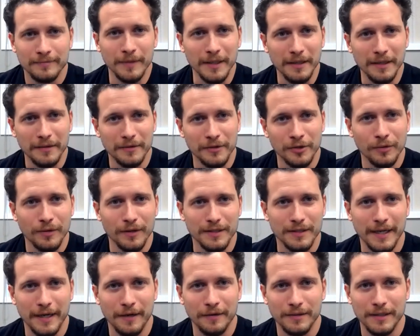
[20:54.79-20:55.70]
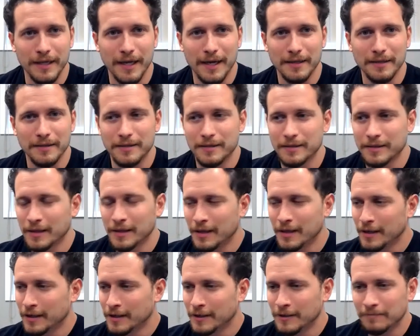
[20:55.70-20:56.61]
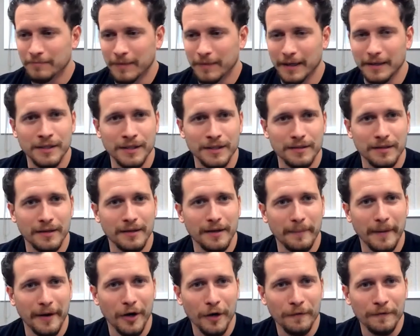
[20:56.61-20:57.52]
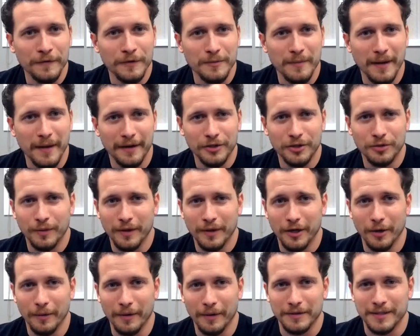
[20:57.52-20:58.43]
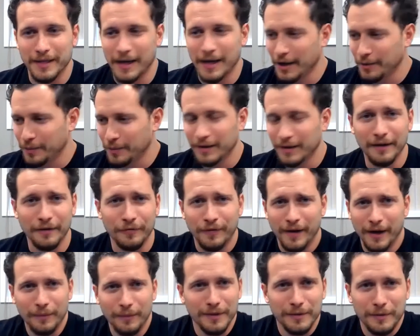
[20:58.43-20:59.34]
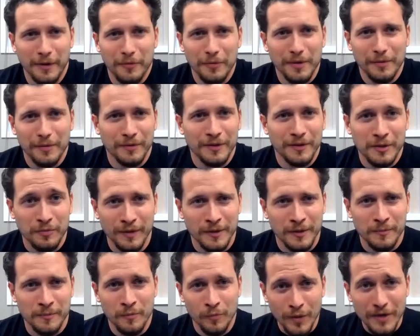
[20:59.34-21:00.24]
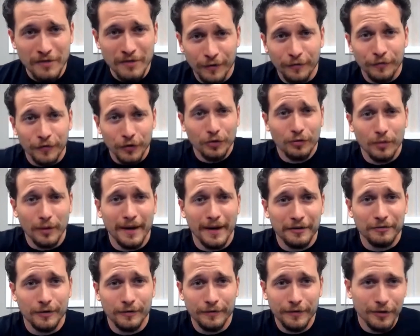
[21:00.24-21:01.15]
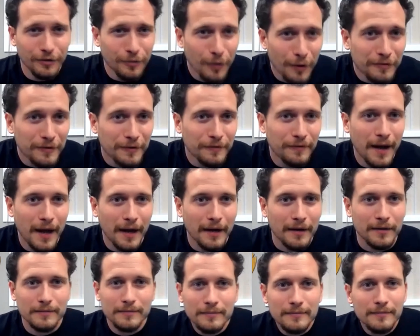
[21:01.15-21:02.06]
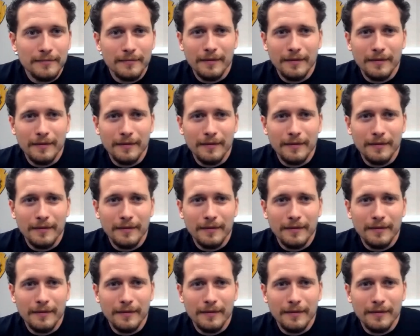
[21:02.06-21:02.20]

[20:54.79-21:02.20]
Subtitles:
Me, two of the sales guys, my assistant, and my office manager. We go outside, we light a fire, we reviewed what we had to review over a fire.